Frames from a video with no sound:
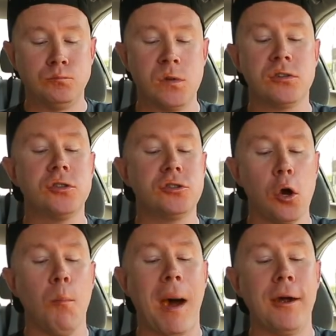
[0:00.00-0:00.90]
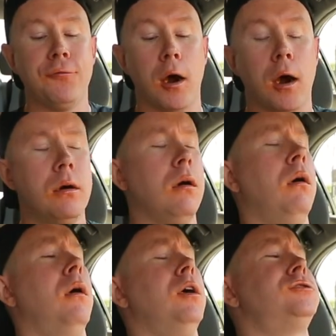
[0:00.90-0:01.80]
This is so by far
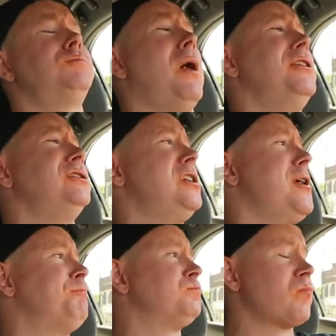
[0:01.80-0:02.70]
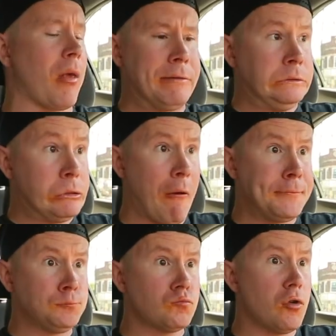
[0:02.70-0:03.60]
spicy.
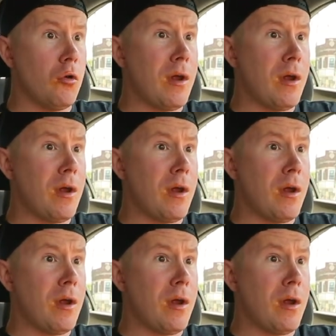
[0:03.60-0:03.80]
Slow